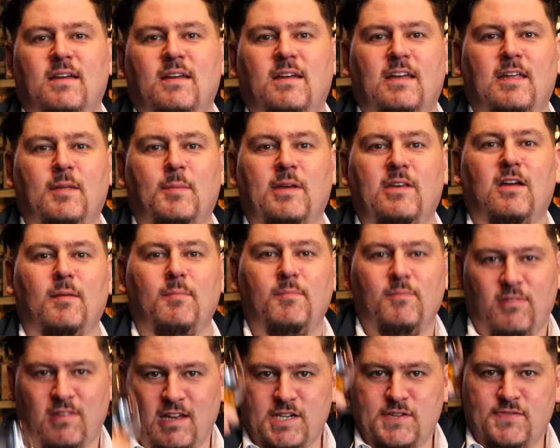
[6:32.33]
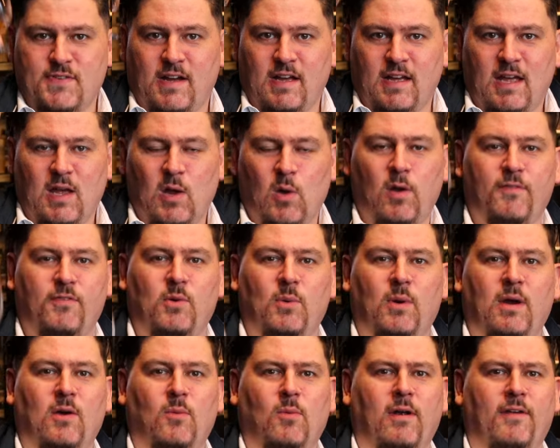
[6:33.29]
In the meantime, Sludge of however you
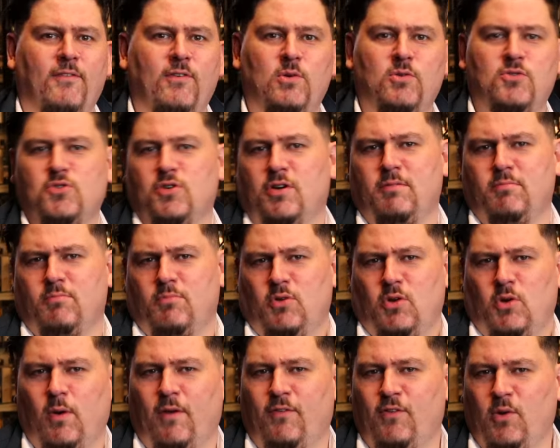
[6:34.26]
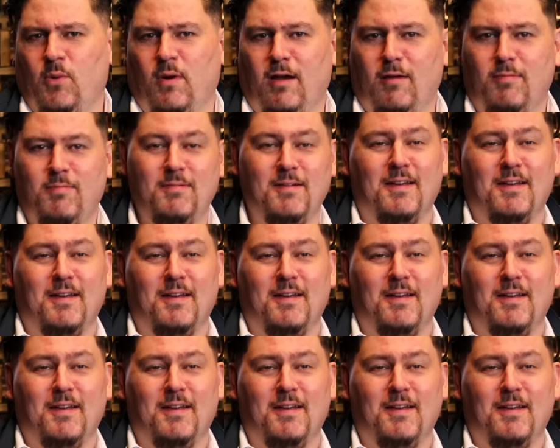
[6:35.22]
are, wherever you enjoy it, whoever you are.